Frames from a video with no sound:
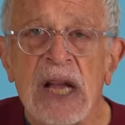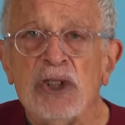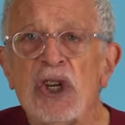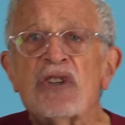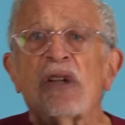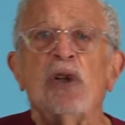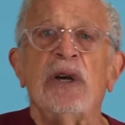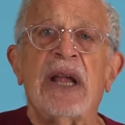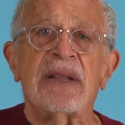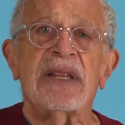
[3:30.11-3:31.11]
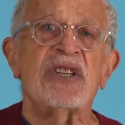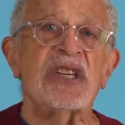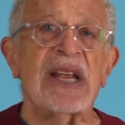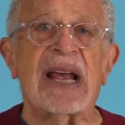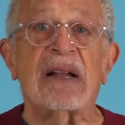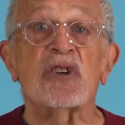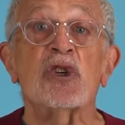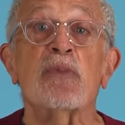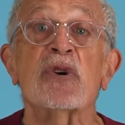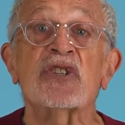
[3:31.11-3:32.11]
Just look at the Seattle
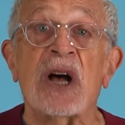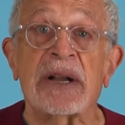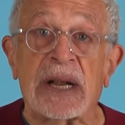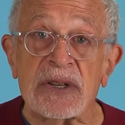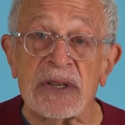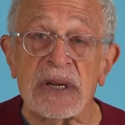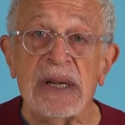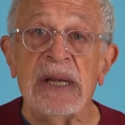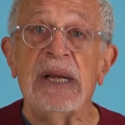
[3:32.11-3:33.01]
Supersonics.